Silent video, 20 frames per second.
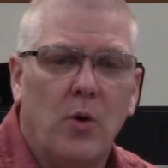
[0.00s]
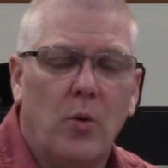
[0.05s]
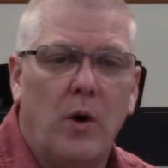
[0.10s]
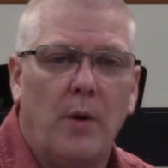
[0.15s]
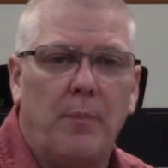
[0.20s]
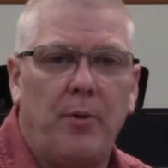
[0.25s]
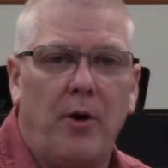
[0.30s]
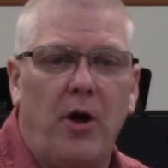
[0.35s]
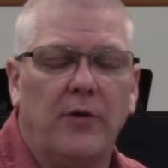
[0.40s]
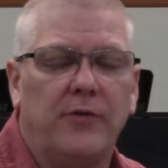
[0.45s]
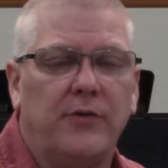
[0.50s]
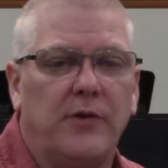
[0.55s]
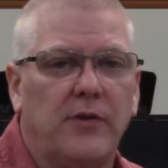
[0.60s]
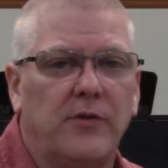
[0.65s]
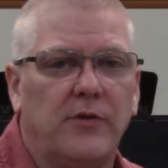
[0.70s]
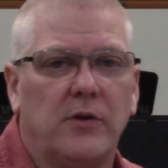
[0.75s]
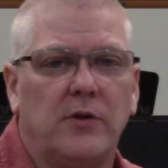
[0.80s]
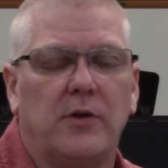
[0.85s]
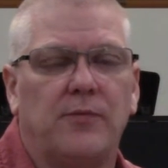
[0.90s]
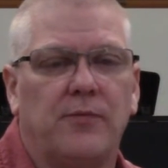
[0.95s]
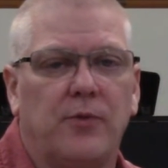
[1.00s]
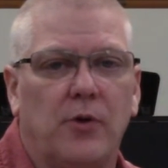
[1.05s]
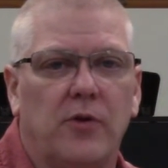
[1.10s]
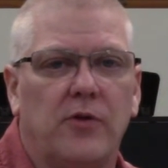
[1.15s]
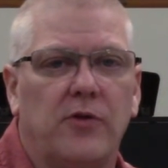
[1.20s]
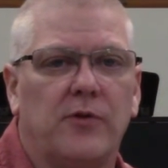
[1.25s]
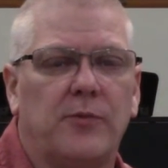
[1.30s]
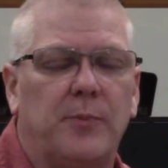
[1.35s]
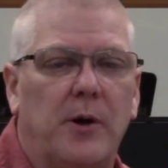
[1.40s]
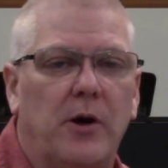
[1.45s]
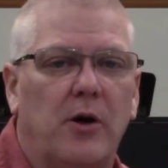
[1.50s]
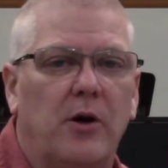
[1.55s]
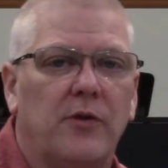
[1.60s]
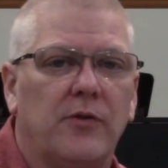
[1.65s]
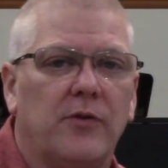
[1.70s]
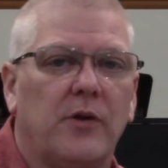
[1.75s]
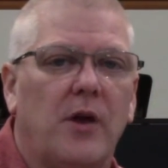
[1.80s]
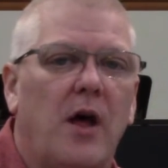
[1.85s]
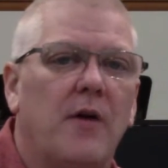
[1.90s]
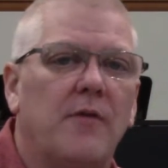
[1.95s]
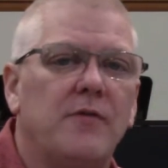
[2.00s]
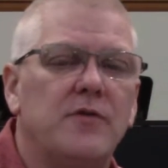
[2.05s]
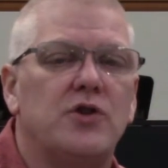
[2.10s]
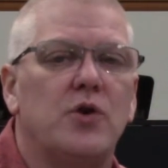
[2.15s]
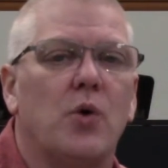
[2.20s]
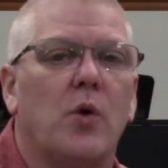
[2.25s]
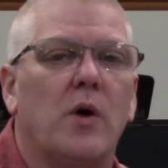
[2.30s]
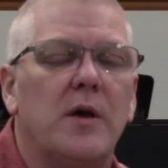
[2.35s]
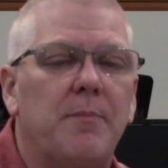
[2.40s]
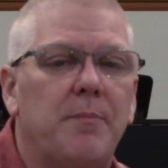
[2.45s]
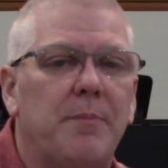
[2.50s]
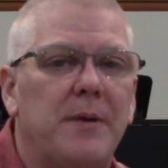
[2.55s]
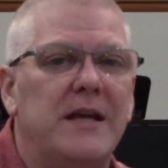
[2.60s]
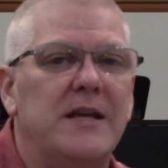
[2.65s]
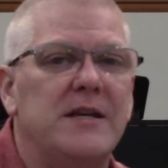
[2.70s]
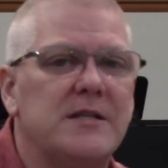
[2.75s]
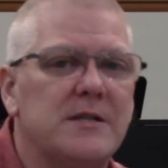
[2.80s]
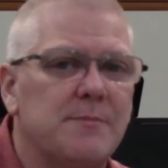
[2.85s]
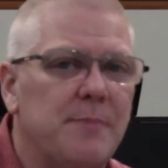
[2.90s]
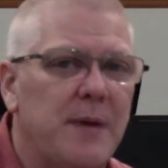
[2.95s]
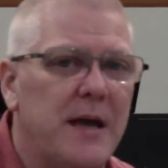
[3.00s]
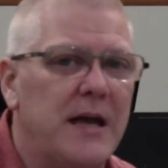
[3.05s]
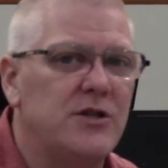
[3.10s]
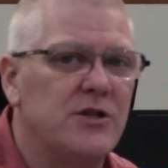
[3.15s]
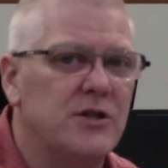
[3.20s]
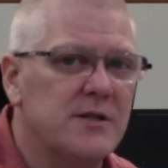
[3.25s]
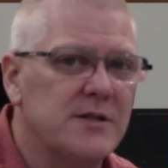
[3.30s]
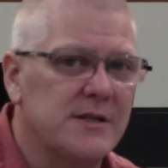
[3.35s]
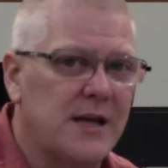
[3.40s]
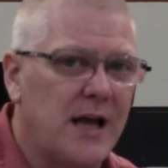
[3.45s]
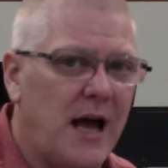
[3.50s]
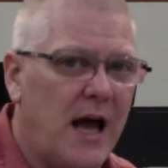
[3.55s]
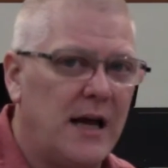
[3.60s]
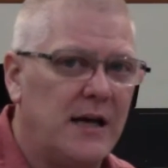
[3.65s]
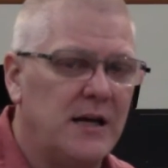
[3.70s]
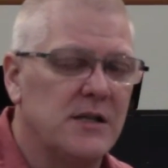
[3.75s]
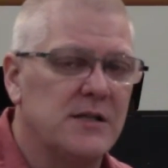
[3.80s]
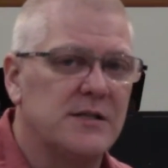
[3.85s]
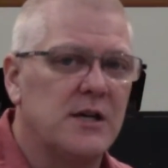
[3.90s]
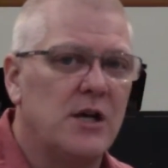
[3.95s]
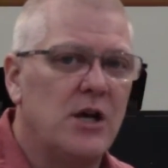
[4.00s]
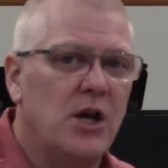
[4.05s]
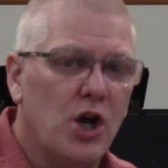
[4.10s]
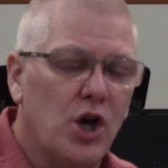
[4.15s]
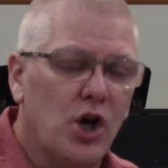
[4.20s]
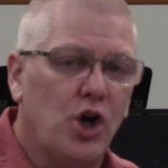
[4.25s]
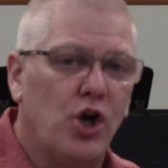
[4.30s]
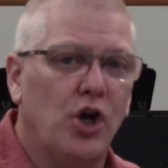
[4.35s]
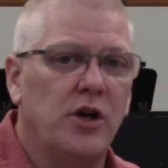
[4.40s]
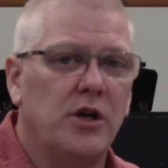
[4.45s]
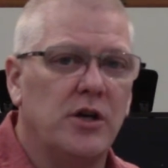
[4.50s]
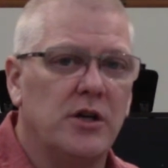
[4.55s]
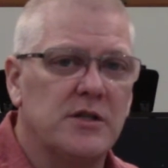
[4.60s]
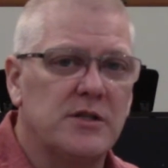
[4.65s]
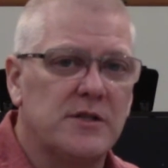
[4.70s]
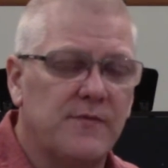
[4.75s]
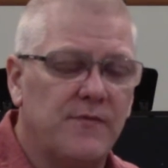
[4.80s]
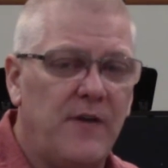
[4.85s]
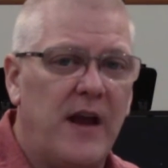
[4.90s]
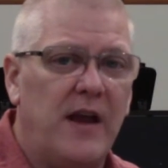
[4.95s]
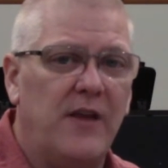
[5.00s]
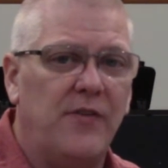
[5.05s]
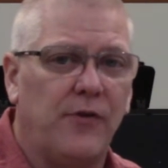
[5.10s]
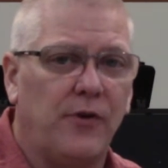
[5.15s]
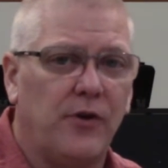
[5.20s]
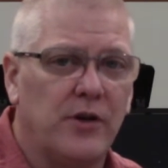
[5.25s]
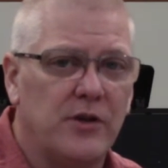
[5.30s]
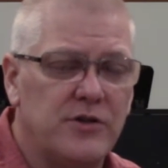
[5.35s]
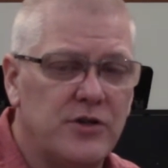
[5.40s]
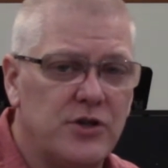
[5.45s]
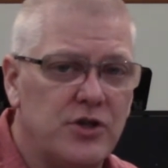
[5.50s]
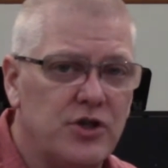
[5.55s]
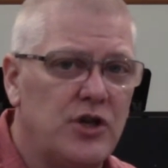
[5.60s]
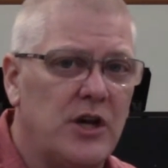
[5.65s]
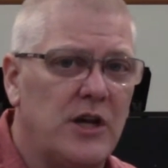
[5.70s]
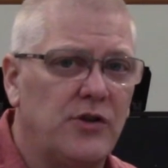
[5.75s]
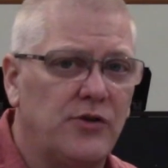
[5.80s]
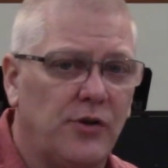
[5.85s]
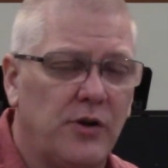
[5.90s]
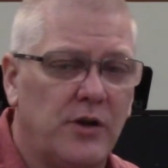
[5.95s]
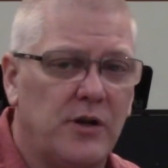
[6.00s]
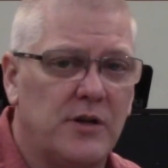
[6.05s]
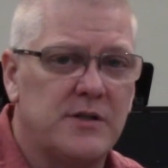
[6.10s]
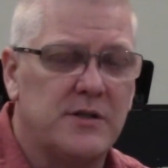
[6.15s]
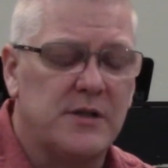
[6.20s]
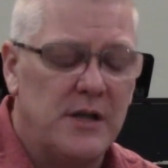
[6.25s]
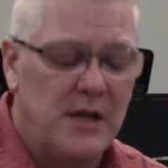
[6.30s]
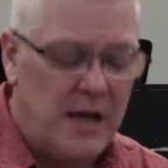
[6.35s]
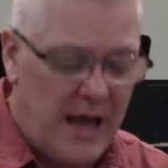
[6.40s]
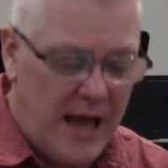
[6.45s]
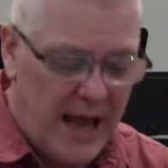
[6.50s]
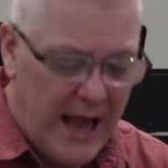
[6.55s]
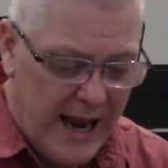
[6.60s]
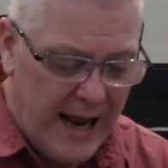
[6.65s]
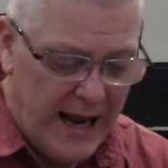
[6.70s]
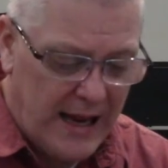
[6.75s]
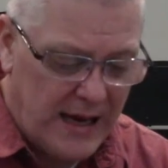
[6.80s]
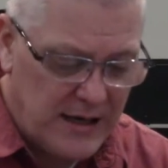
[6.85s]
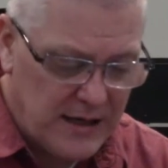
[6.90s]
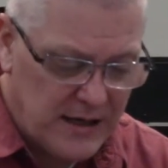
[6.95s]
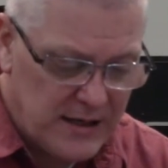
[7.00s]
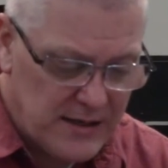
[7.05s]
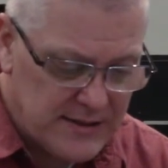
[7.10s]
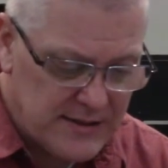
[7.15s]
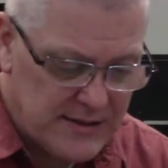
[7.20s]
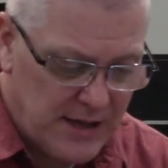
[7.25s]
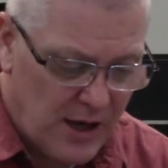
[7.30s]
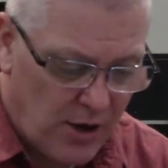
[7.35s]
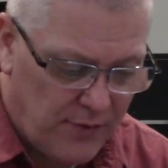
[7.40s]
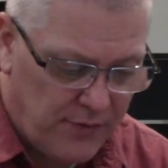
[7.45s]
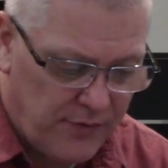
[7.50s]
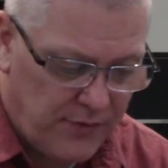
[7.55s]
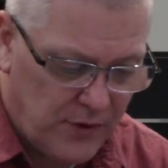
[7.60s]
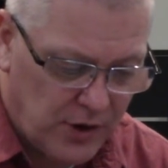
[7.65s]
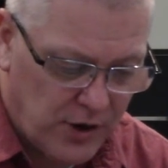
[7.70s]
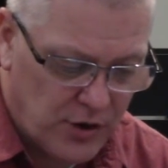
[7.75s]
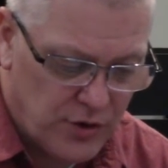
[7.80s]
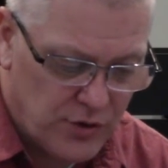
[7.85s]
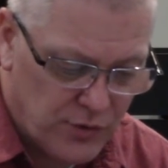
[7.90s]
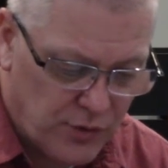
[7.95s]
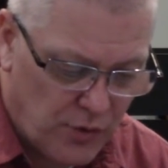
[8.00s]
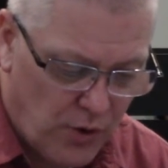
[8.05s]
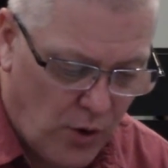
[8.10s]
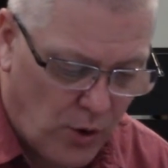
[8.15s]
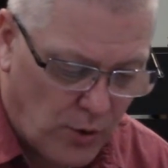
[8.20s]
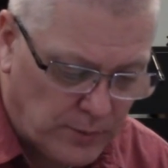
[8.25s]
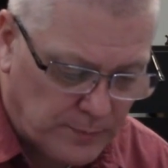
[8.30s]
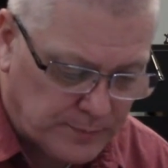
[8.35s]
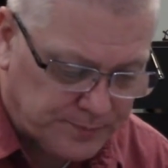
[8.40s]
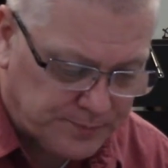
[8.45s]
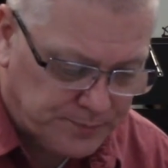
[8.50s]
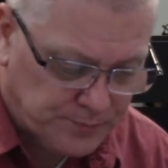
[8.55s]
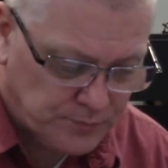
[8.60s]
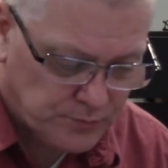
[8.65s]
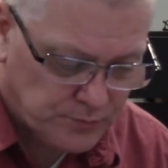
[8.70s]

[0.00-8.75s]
where Paul says that the fruit of the Spirit is love, joy, peace, patience, kindness, goodness, faithfulness, gentleness, and self-control.